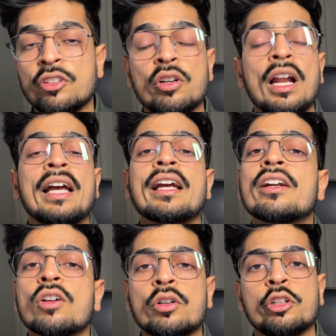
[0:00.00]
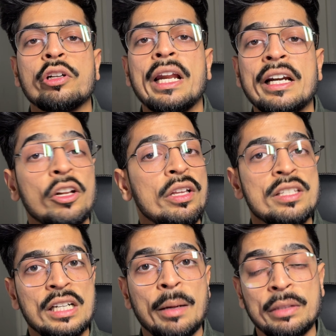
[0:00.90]
or I can talk to you directly on
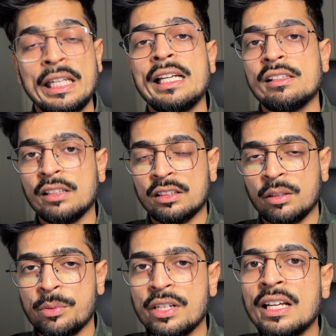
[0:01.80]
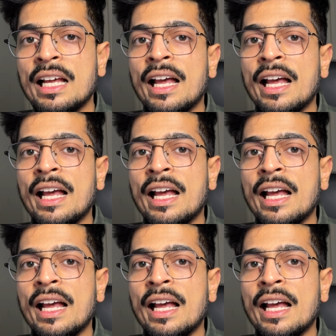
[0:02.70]
Instagram. The link is in the description.